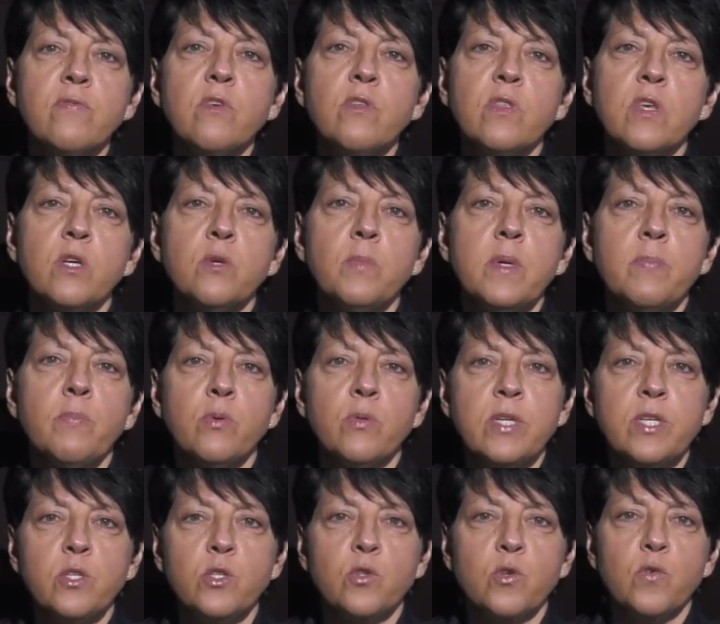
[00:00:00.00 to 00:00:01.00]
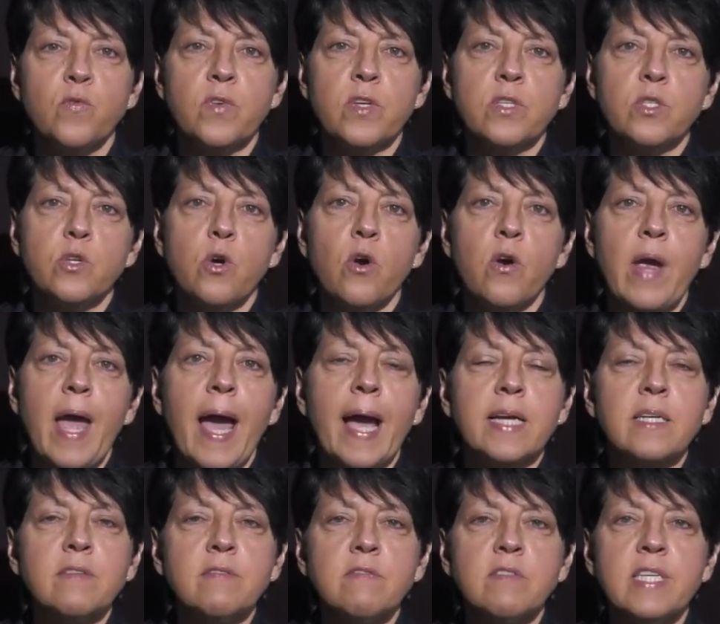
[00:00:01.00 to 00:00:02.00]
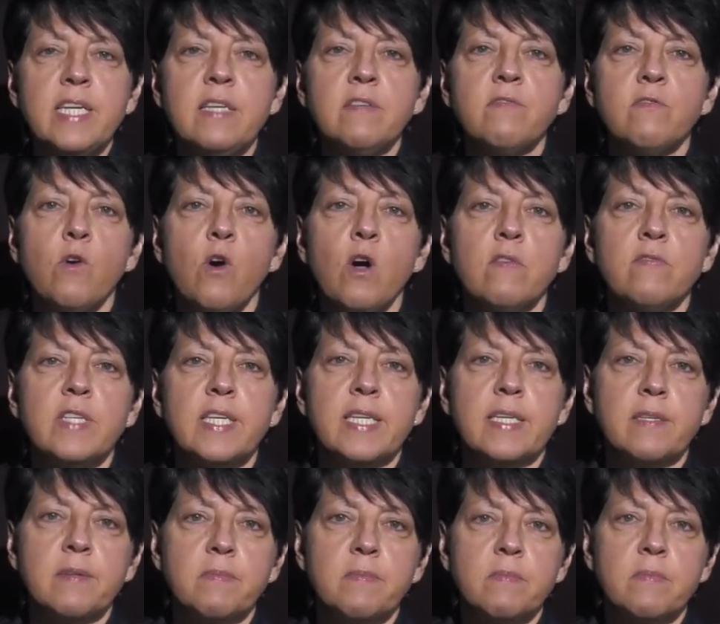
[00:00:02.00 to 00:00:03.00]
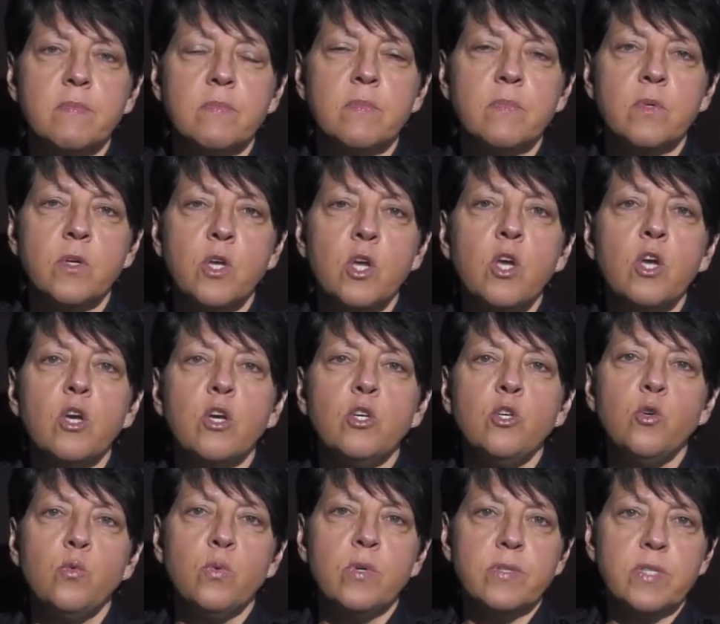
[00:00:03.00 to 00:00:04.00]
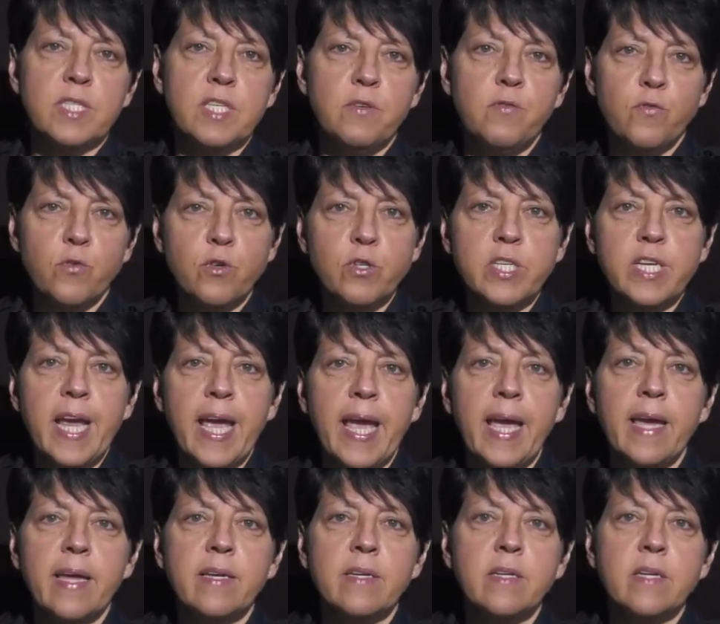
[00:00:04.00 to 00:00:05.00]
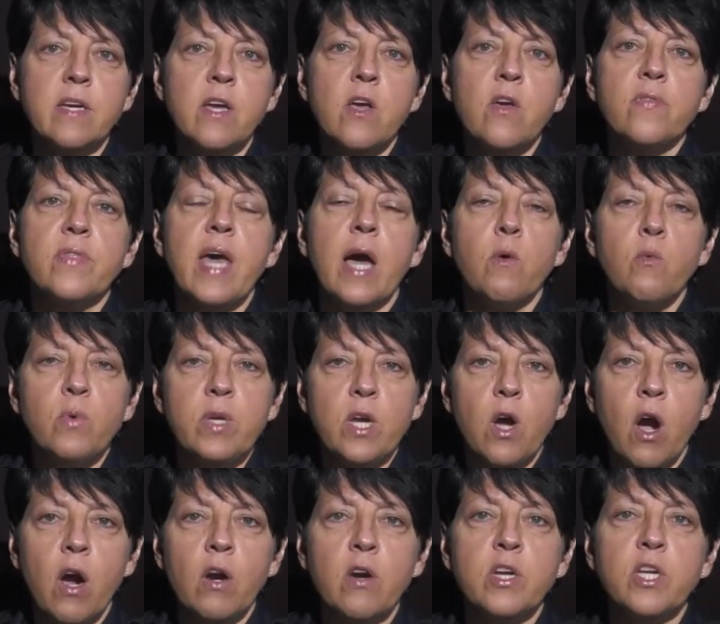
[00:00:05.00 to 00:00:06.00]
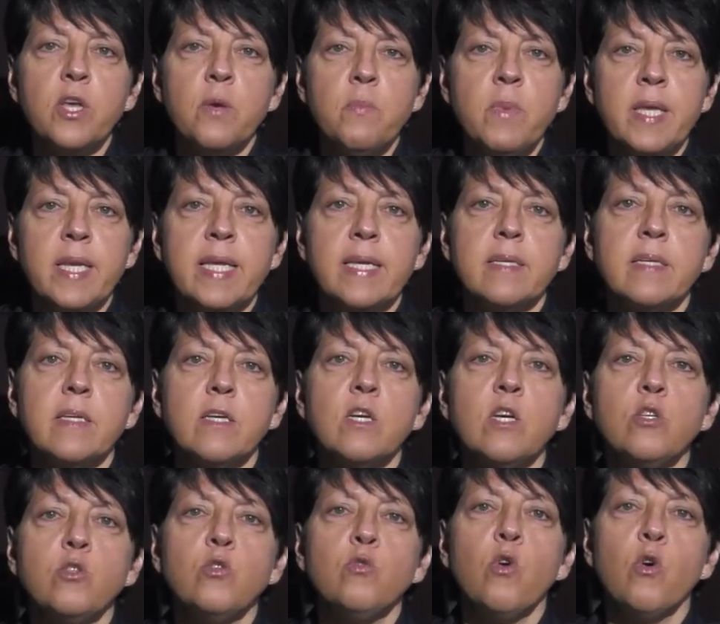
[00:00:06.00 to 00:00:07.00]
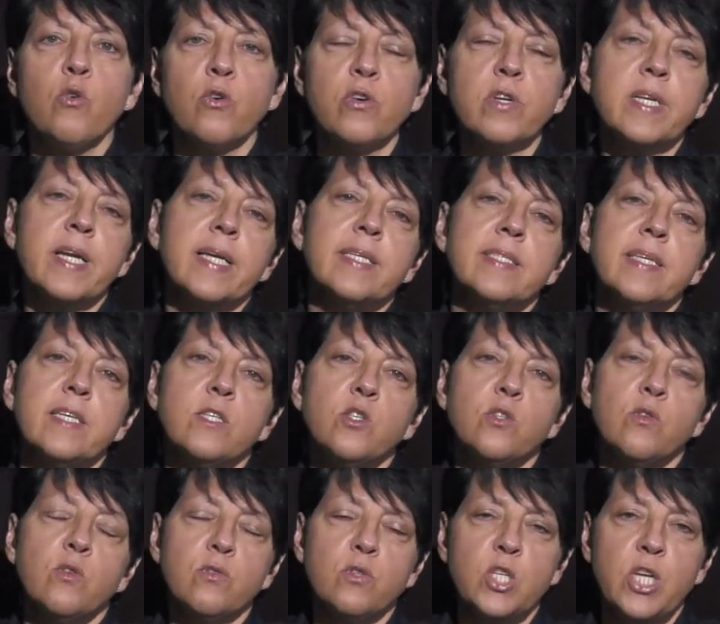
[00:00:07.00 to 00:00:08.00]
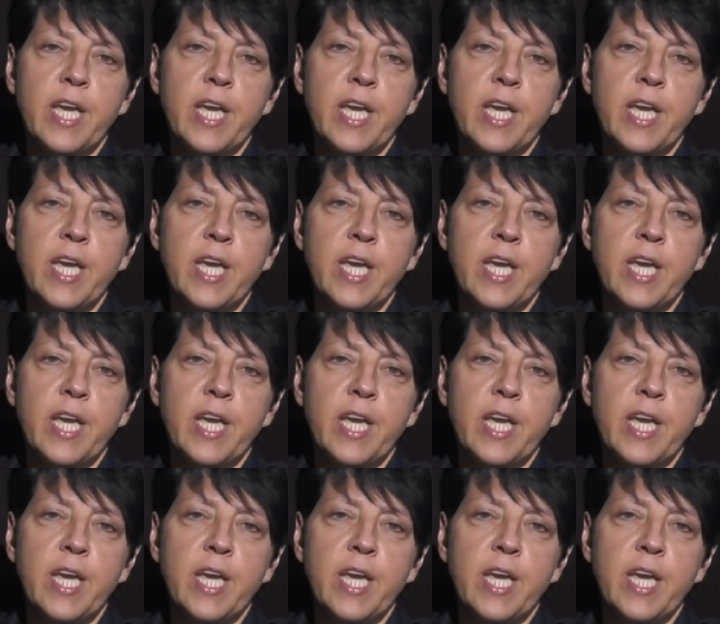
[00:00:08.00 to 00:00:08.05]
of the Thunder Bay Police Service are actively involved in. You will see firsthand that we are committed to organizational